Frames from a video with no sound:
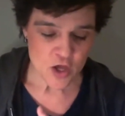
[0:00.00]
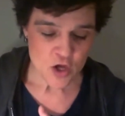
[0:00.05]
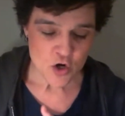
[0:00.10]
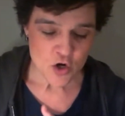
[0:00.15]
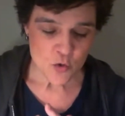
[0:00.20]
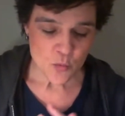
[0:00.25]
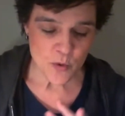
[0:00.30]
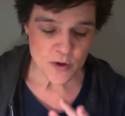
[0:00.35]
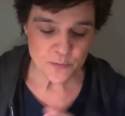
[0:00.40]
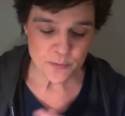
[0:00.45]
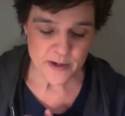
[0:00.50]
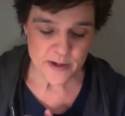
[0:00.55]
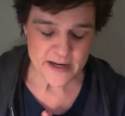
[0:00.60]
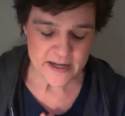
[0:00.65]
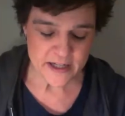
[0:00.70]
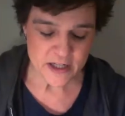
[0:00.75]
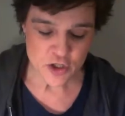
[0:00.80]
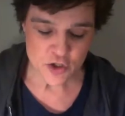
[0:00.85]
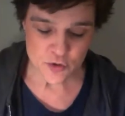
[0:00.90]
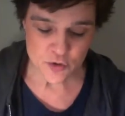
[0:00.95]
When
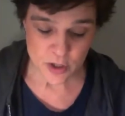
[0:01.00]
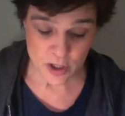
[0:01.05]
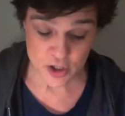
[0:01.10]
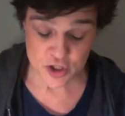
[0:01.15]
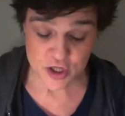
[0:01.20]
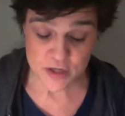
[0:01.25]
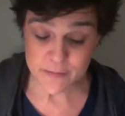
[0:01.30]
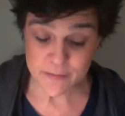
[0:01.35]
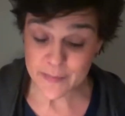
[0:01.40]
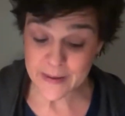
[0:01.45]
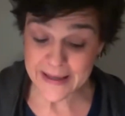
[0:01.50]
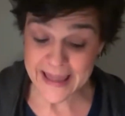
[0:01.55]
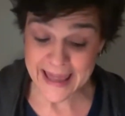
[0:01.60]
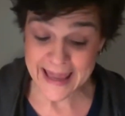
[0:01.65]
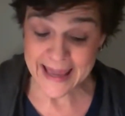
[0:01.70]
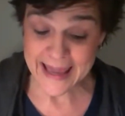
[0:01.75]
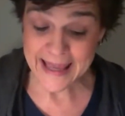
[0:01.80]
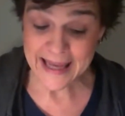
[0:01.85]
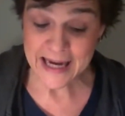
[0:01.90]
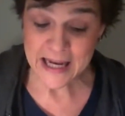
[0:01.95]
Reconstruction
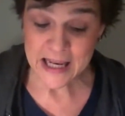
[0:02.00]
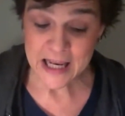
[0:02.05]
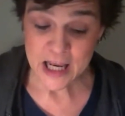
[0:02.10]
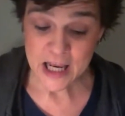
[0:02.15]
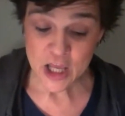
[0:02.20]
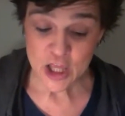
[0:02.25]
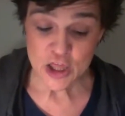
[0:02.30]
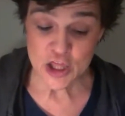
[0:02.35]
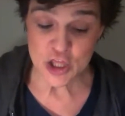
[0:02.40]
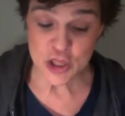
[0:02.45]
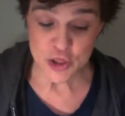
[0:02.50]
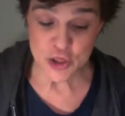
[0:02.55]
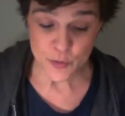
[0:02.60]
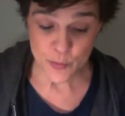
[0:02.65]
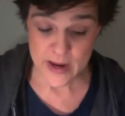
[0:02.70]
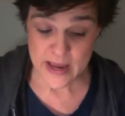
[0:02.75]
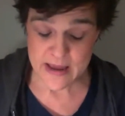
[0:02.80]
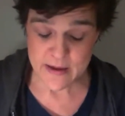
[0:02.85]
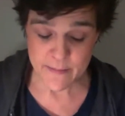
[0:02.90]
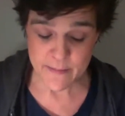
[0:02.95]
began, the
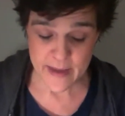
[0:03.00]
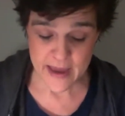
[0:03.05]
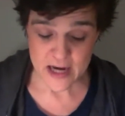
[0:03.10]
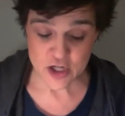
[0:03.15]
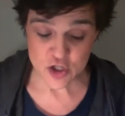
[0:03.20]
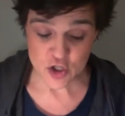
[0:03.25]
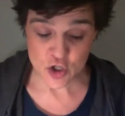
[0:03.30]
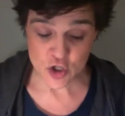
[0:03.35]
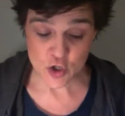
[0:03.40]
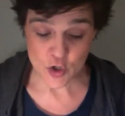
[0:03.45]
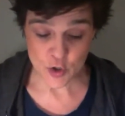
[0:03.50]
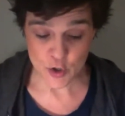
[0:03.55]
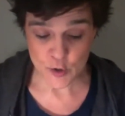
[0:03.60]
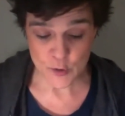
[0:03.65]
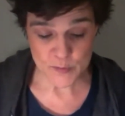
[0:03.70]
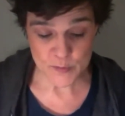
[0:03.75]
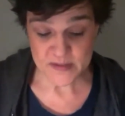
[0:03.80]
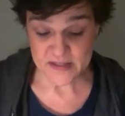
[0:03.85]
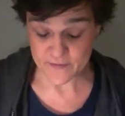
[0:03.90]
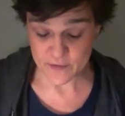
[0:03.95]
three major
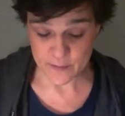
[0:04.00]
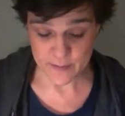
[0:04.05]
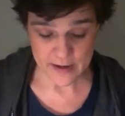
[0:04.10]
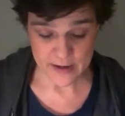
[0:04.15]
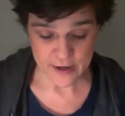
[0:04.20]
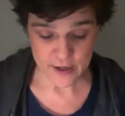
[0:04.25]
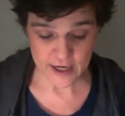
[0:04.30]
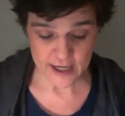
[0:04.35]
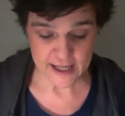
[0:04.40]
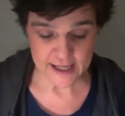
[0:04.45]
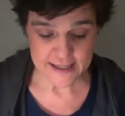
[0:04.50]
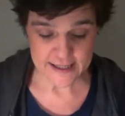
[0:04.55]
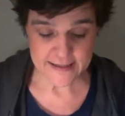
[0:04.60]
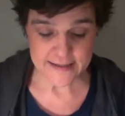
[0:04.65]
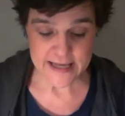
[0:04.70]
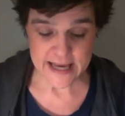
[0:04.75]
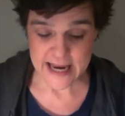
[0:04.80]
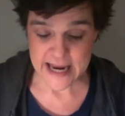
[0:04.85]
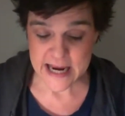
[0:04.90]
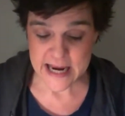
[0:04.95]
groups of
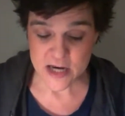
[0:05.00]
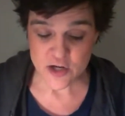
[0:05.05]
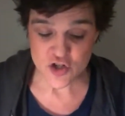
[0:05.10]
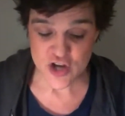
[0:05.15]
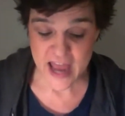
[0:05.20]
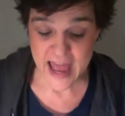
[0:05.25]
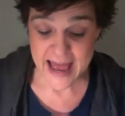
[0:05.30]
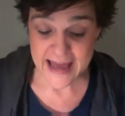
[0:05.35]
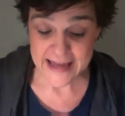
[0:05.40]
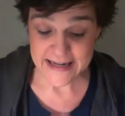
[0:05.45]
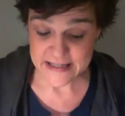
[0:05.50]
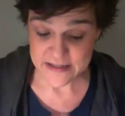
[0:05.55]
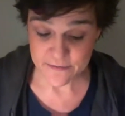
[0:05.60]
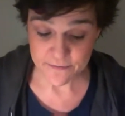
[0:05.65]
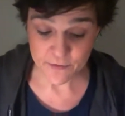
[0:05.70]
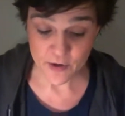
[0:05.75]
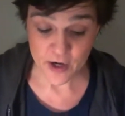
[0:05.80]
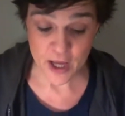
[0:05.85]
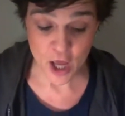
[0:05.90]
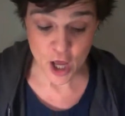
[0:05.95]
Americans each had
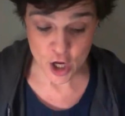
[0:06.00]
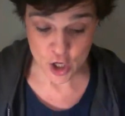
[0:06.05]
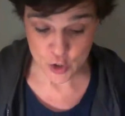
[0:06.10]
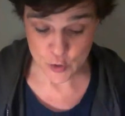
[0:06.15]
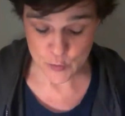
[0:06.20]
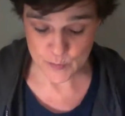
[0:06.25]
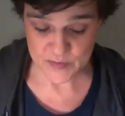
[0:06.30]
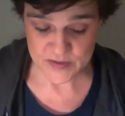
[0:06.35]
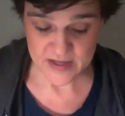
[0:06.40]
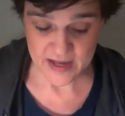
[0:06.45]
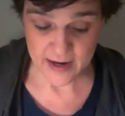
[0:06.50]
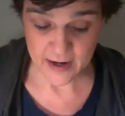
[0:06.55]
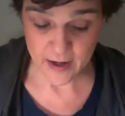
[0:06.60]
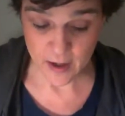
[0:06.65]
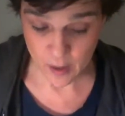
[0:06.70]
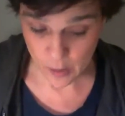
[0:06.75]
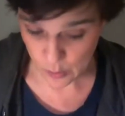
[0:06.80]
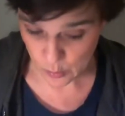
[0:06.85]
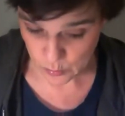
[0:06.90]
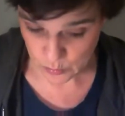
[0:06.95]
different hopes and
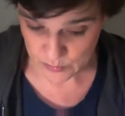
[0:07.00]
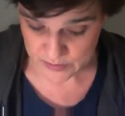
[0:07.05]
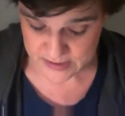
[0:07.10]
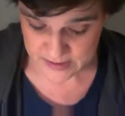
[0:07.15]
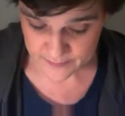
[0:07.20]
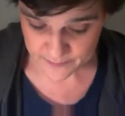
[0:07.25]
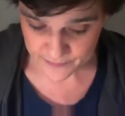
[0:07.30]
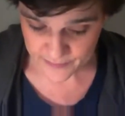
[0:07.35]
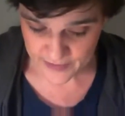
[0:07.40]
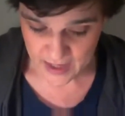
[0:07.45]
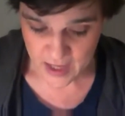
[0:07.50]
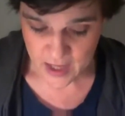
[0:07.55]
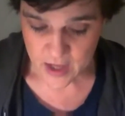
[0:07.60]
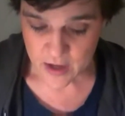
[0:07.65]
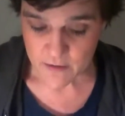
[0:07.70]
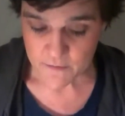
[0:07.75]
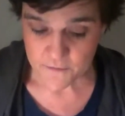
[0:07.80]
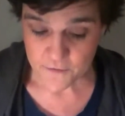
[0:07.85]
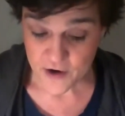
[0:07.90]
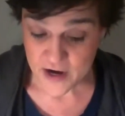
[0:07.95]
goals.
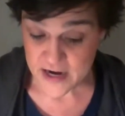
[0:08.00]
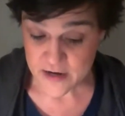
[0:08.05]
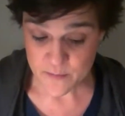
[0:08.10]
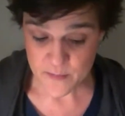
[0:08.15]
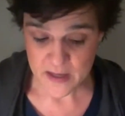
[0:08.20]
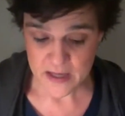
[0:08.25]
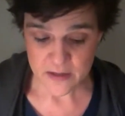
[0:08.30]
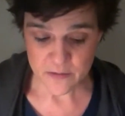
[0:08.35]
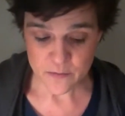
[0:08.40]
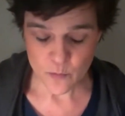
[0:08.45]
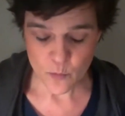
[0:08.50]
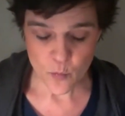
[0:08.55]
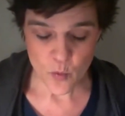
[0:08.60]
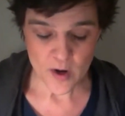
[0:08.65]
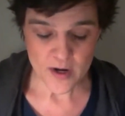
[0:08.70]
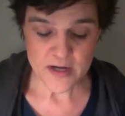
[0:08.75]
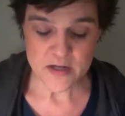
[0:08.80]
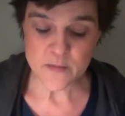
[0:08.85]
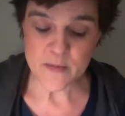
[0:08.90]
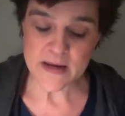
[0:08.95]
Freedmen
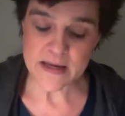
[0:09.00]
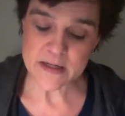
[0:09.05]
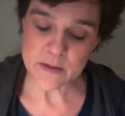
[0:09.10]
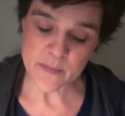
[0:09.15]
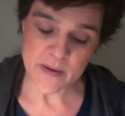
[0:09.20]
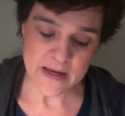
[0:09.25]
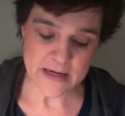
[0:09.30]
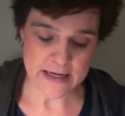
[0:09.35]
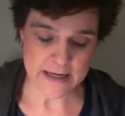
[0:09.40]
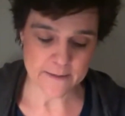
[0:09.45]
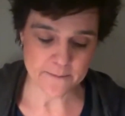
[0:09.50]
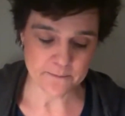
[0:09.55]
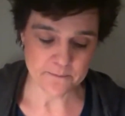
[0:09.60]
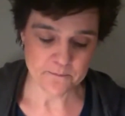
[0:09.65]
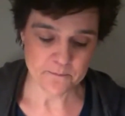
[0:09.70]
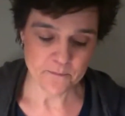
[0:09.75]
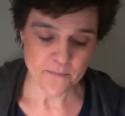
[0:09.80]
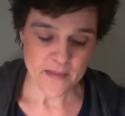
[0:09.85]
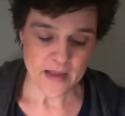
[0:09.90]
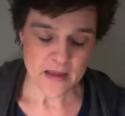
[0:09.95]
wanted to be independent.
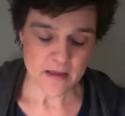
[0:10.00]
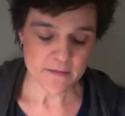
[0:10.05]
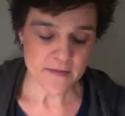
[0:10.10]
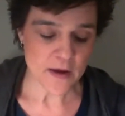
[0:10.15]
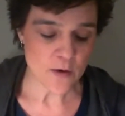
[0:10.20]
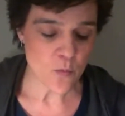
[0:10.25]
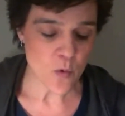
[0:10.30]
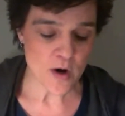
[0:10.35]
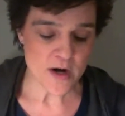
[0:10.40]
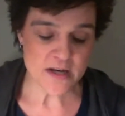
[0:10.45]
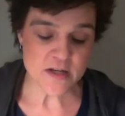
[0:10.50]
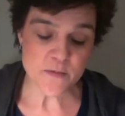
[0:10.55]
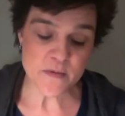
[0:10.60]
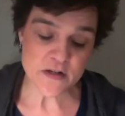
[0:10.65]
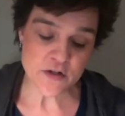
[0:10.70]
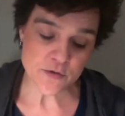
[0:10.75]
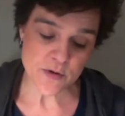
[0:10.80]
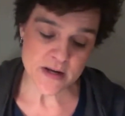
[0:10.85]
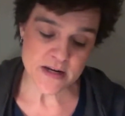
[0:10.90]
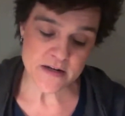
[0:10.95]
They wanted to
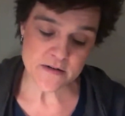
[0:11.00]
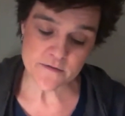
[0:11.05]
be treated